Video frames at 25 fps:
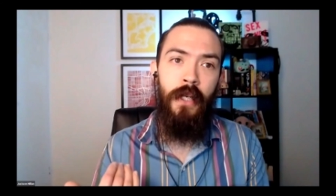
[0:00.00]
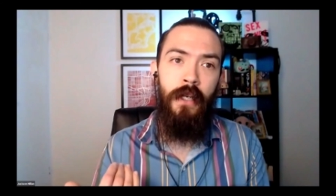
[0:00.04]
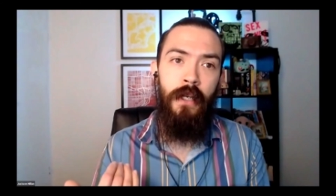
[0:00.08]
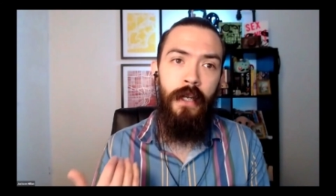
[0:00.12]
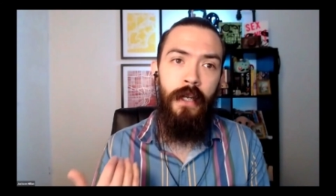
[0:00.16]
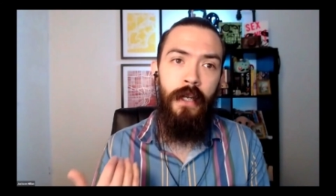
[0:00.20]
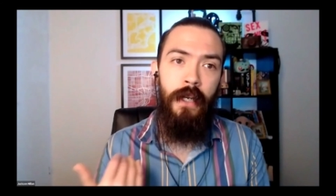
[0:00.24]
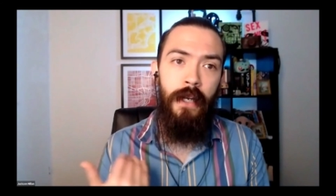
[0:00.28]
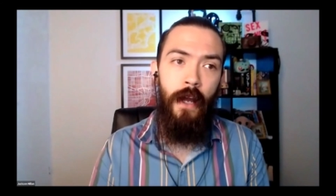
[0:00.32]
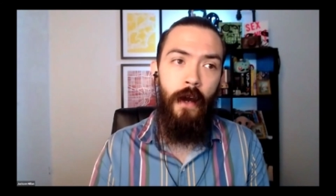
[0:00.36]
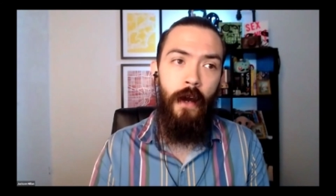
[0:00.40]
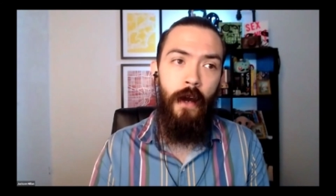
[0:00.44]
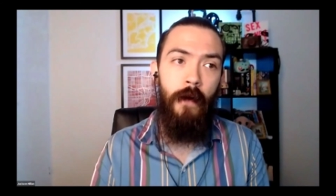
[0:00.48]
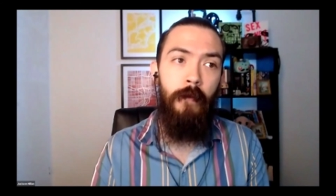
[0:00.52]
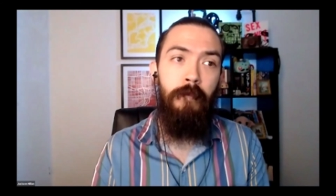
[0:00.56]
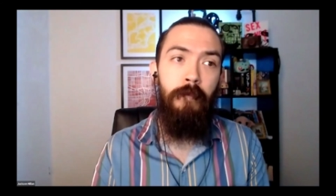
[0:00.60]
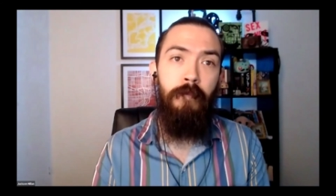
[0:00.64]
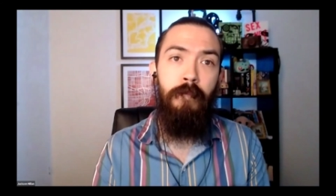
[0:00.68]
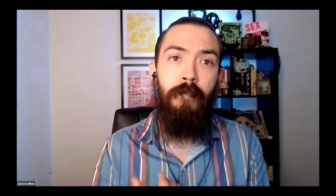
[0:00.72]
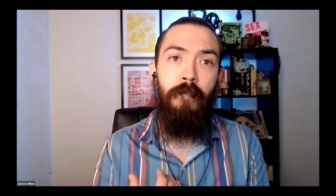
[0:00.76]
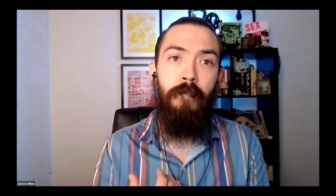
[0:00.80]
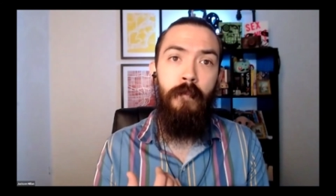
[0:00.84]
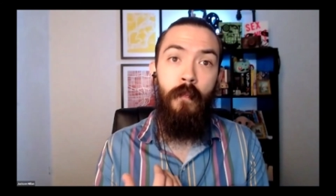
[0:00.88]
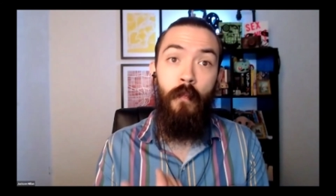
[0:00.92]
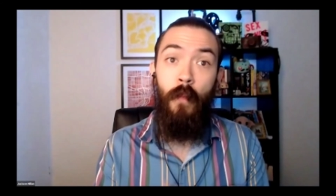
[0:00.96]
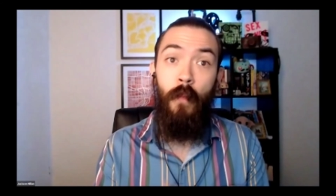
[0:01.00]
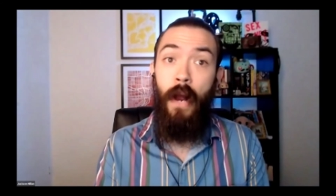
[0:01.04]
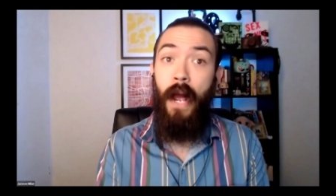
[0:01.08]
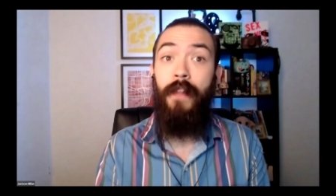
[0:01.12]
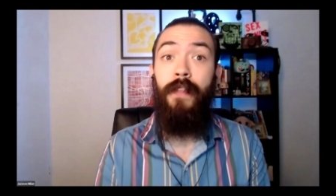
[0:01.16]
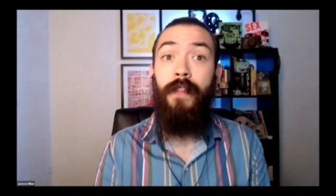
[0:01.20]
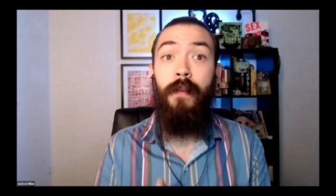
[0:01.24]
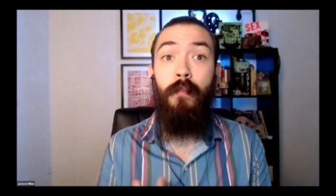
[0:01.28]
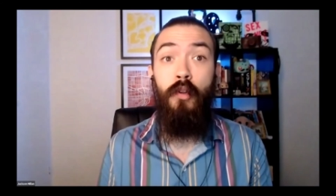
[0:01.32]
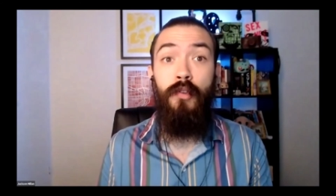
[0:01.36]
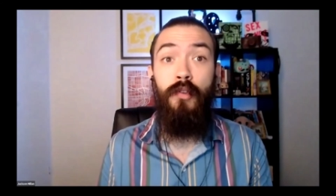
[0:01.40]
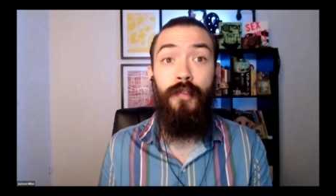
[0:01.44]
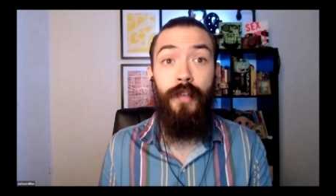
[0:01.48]
Now, add
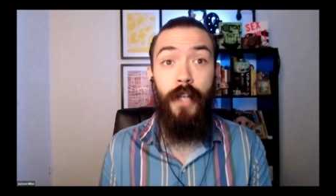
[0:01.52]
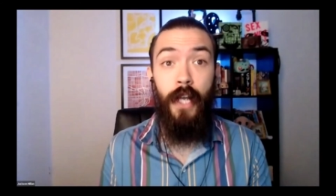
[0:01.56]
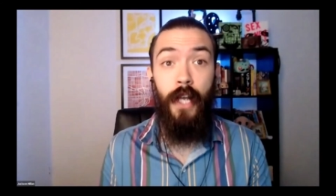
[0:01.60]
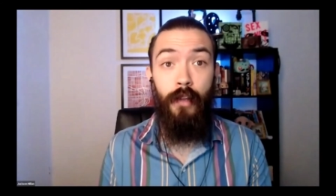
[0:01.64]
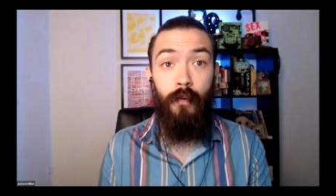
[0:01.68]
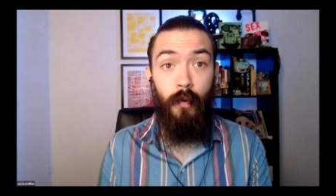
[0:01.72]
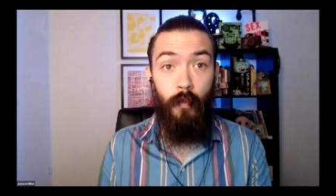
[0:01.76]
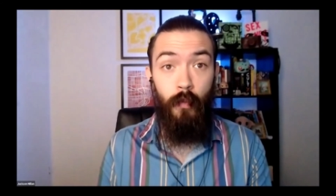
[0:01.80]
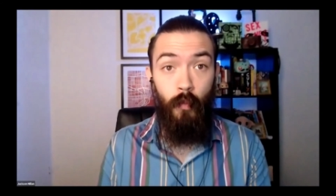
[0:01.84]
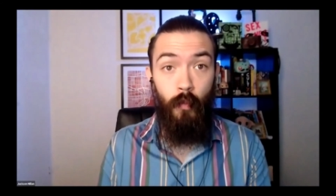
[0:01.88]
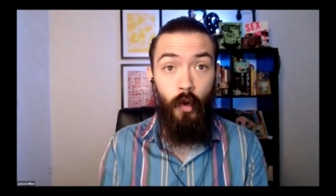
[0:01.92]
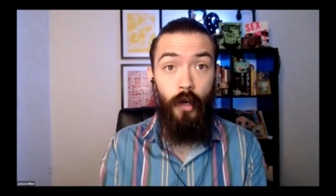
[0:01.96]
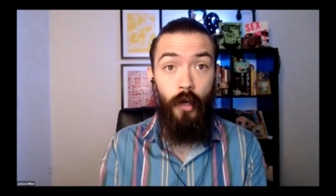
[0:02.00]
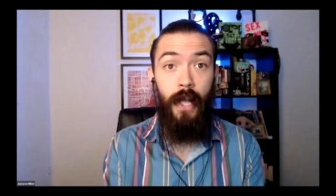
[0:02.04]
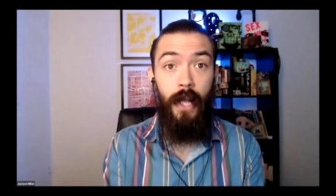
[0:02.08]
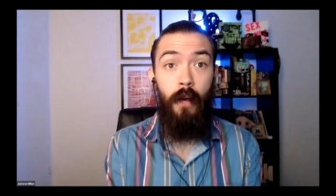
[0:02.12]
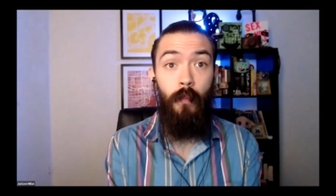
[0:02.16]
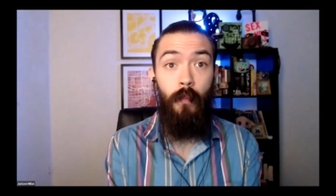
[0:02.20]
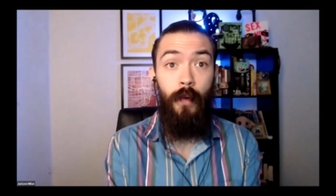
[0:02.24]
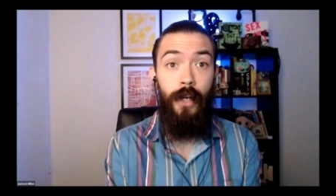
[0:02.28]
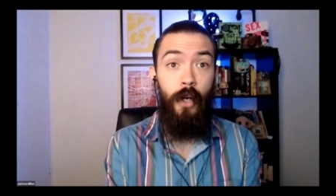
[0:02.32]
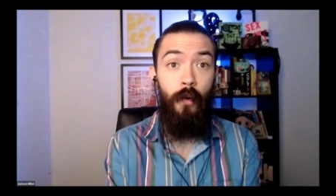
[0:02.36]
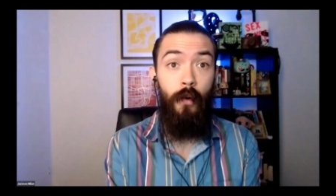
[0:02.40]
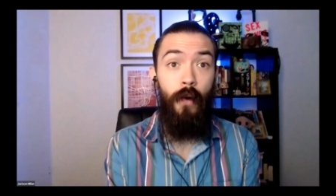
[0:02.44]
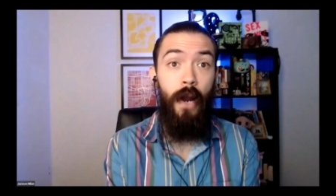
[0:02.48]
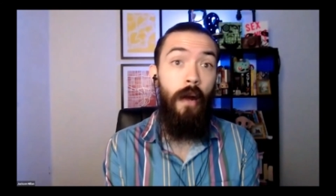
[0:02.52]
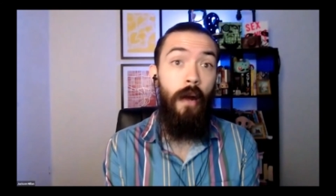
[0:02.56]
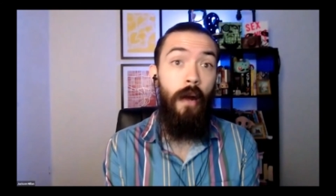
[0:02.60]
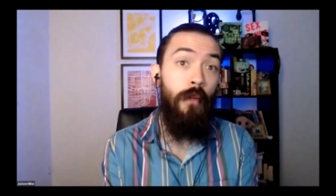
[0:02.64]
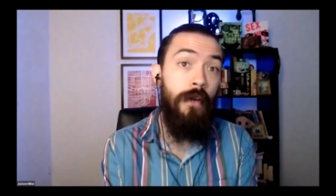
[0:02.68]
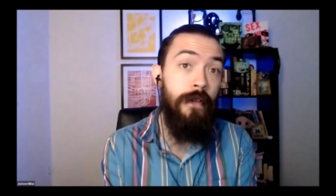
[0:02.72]
them all together and work out where you're at.